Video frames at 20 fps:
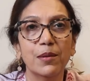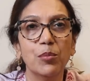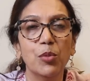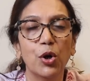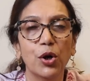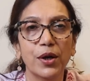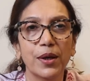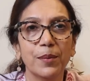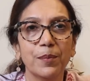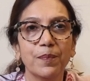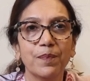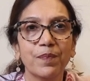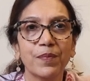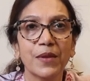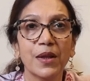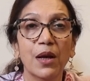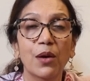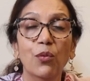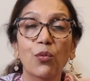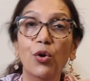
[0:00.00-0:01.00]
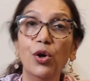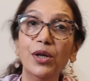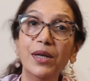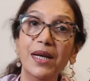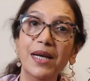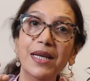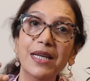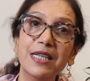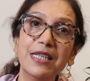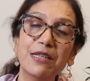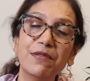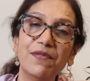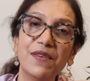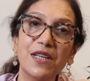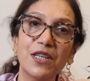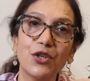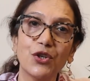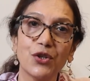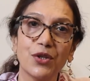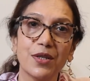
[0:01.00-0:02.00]
body? What are its
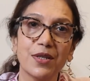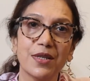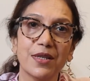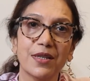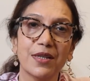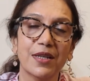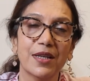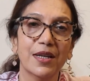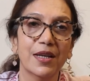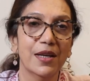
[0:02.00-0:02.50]
features?